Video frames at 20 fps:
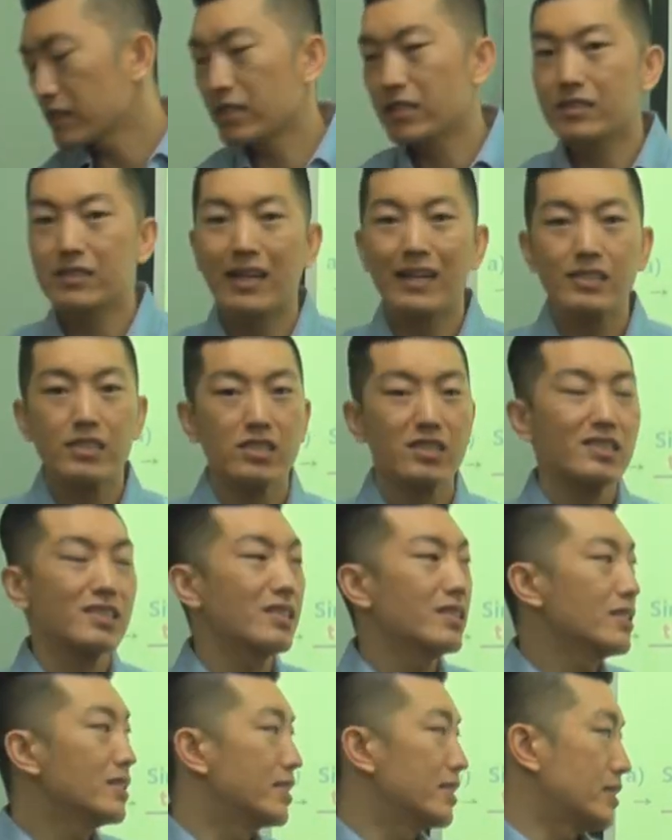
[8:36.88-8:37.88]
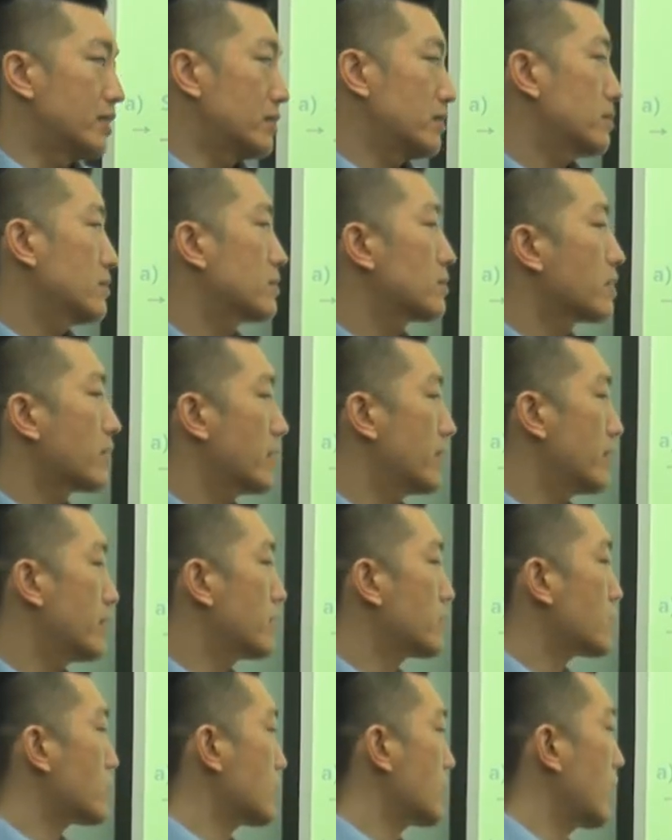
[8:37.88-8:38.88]
Tenochtitlan.
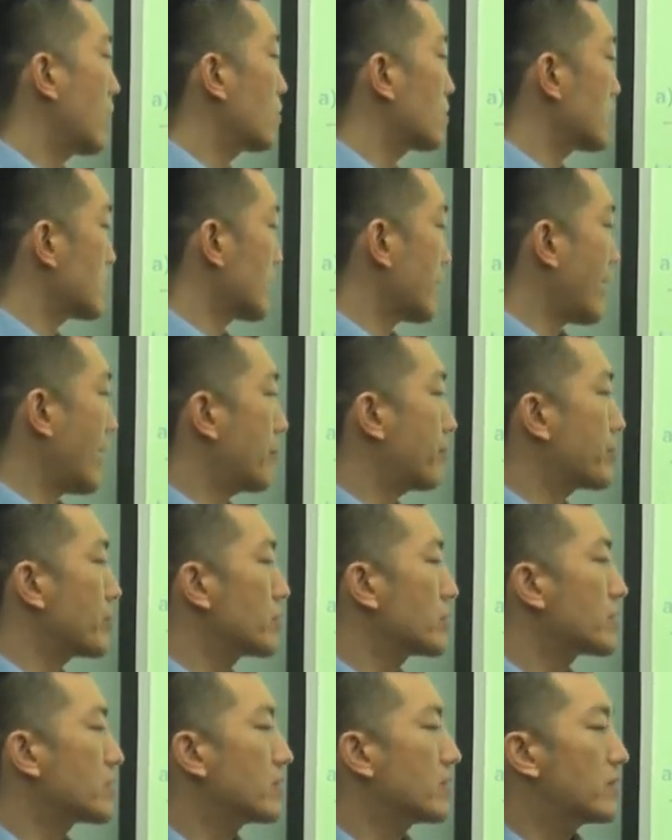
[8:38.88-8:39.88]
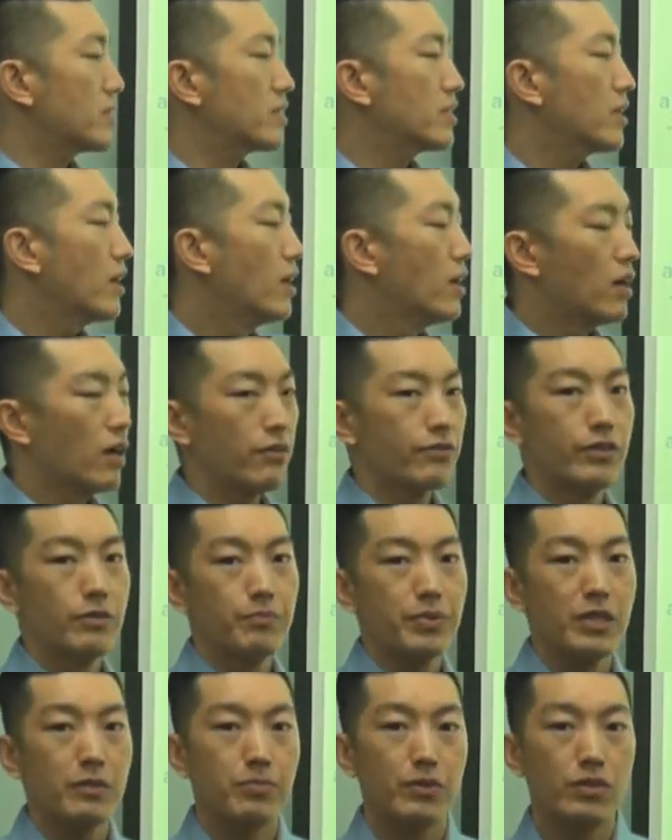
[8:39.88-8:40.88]
Okay, so that was the capital city of the
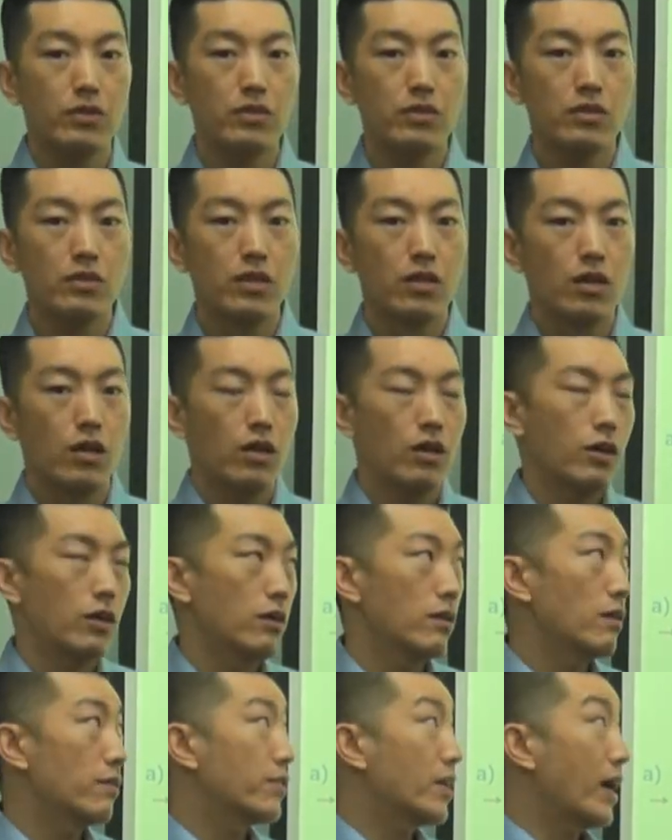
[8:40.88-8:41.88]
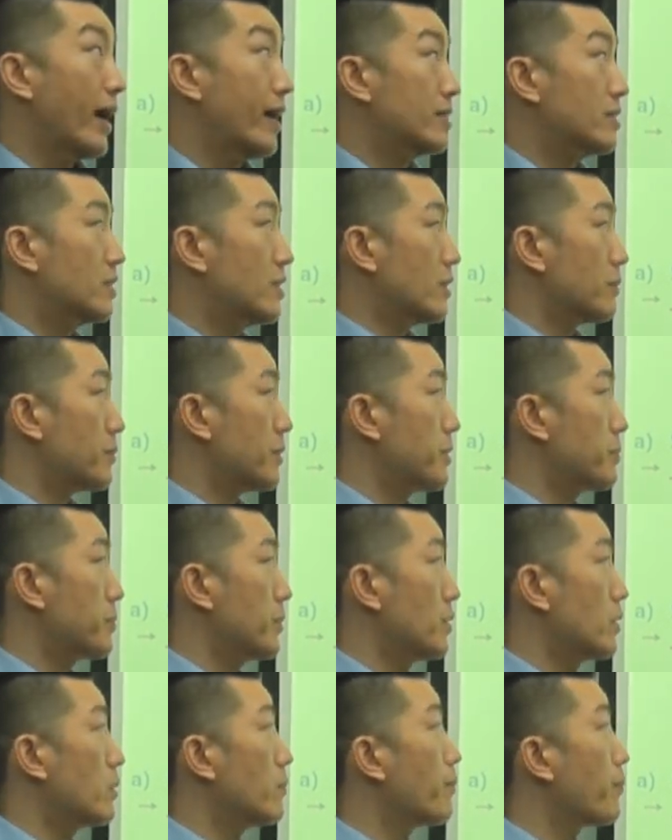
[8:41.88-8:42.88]
people, of the Aztec
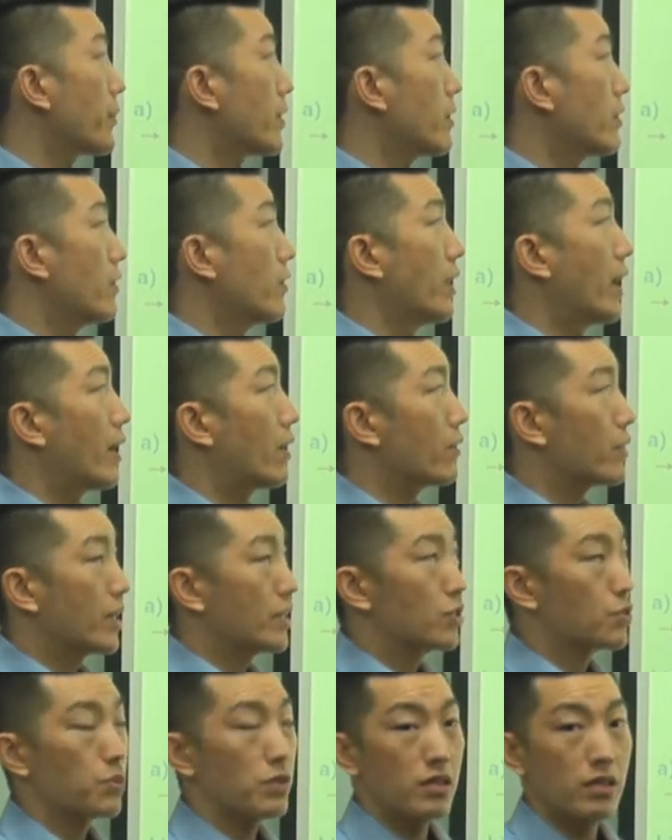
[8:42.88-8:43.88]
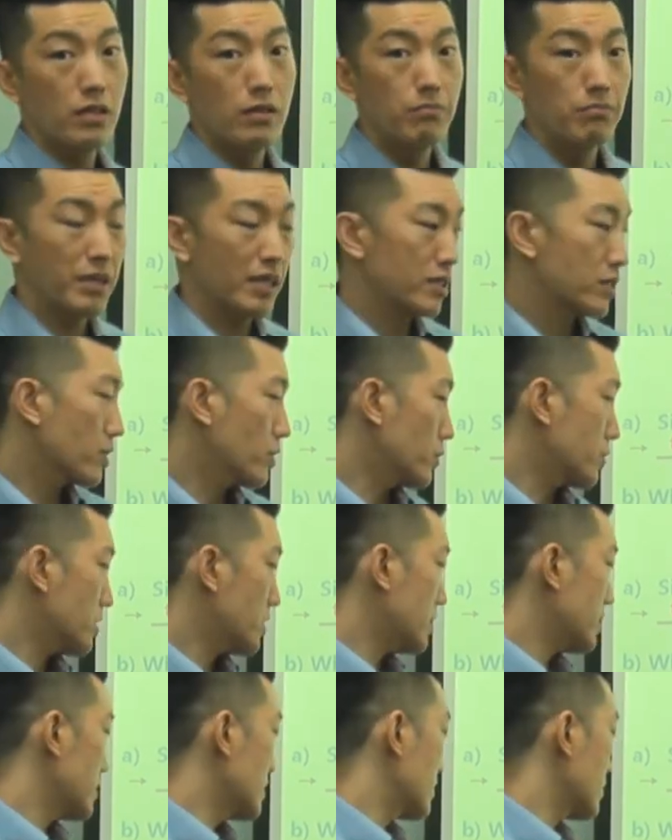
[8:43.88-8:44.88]
people. Now that's where Mexico
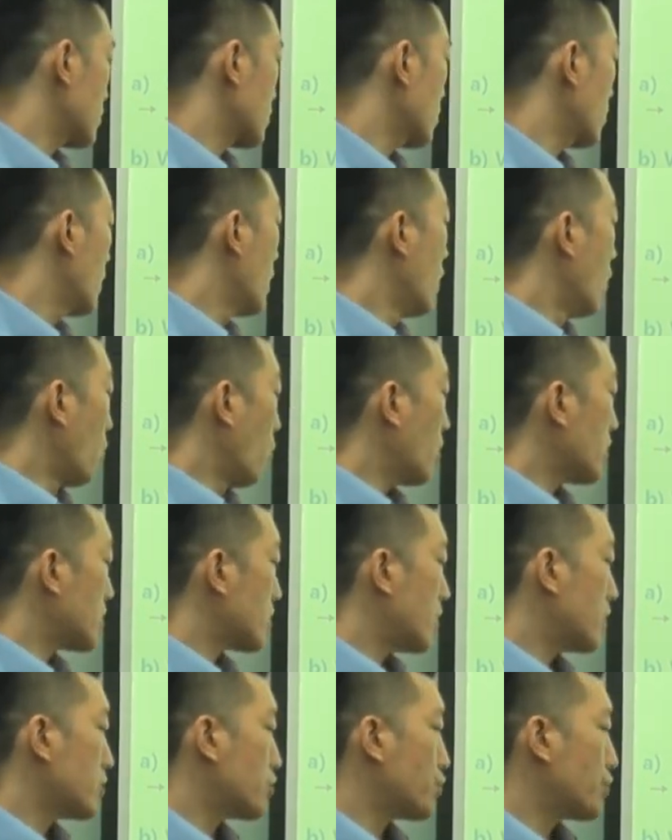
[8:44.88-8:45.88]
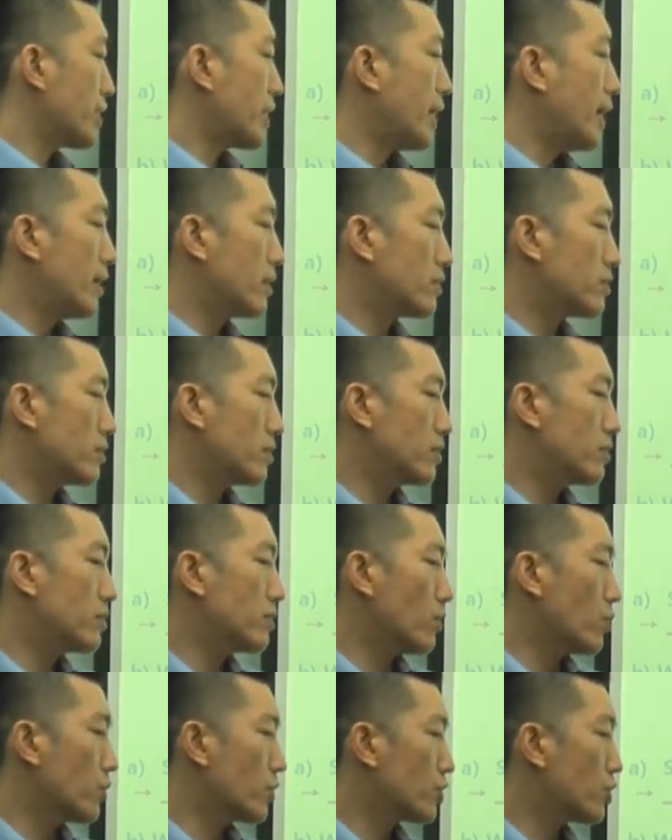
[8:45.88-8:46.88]
City is. So what country
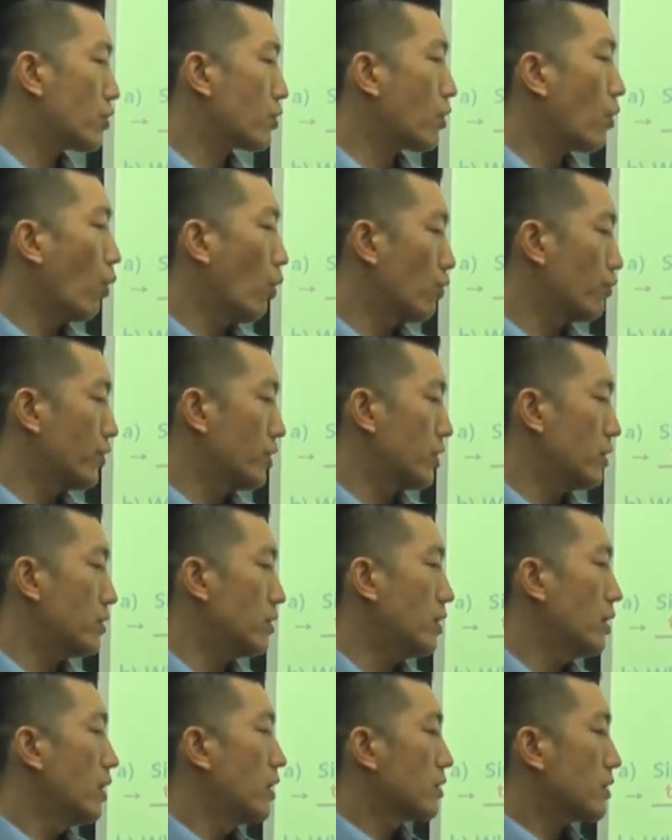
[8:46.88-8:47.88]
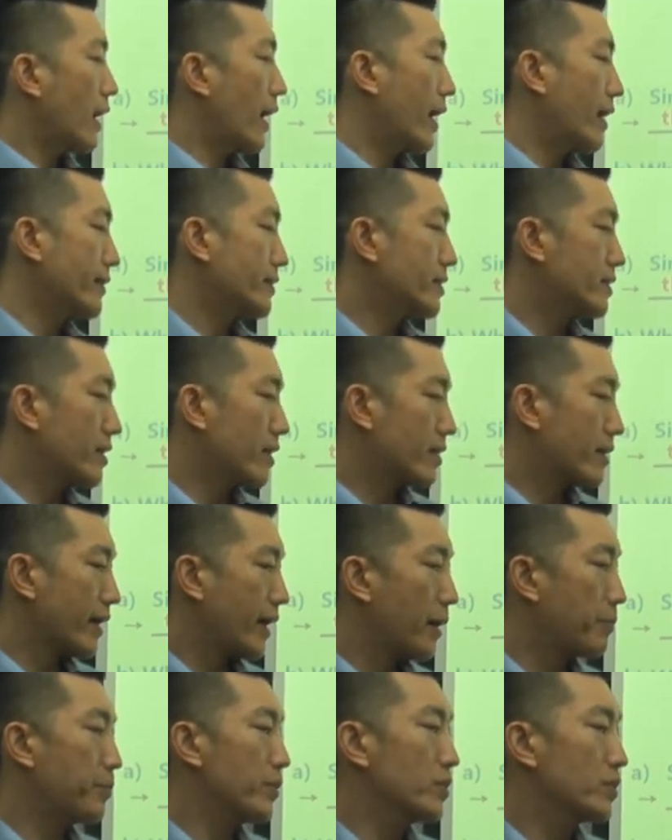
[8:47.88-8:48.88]
conquered or took over the Aztec
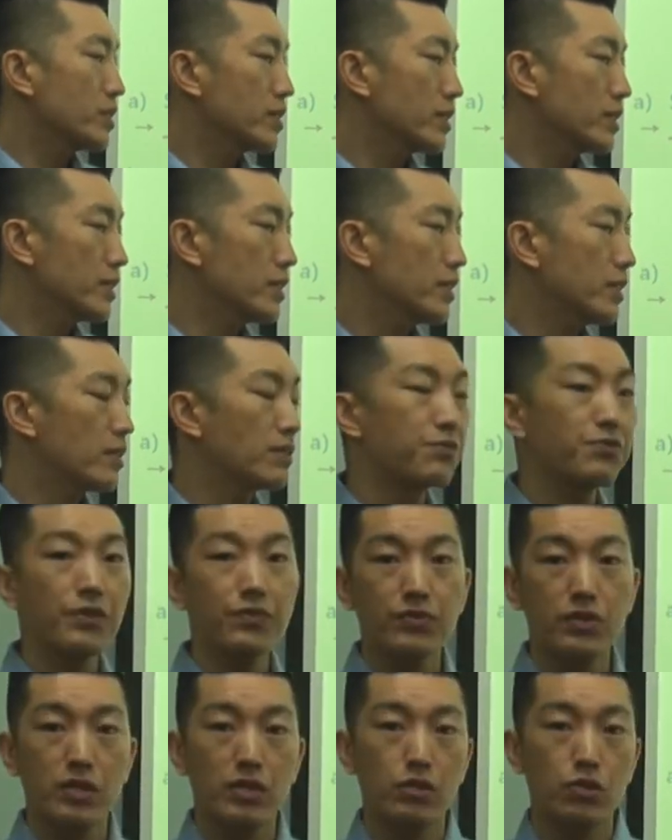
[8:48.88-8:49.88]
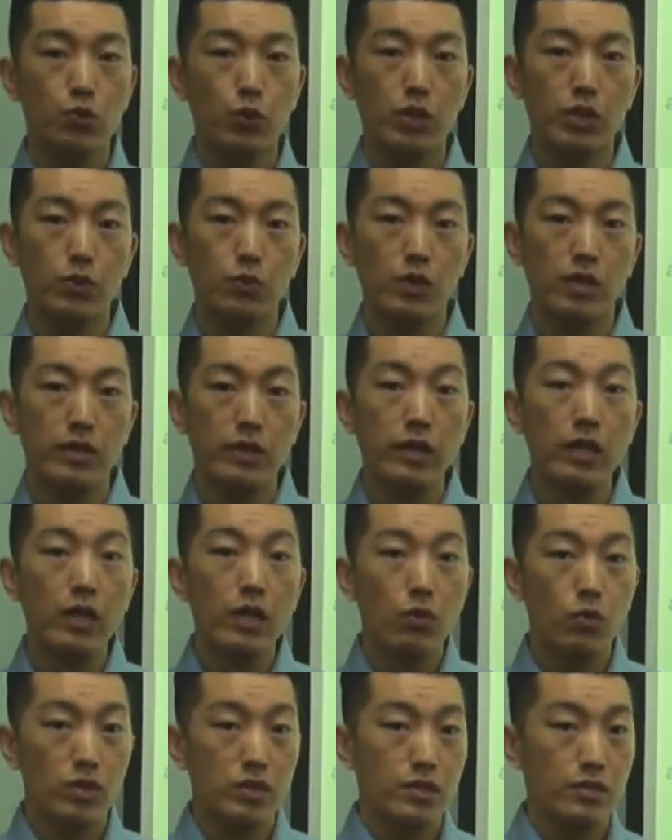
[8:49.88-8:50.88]
capital city in
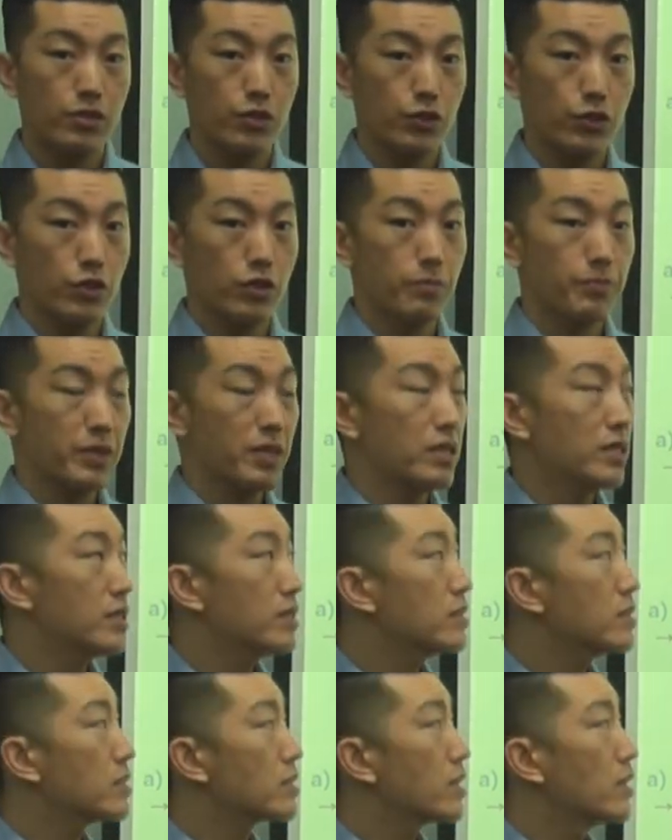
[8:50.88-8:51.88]
1521? Was it the Europeans?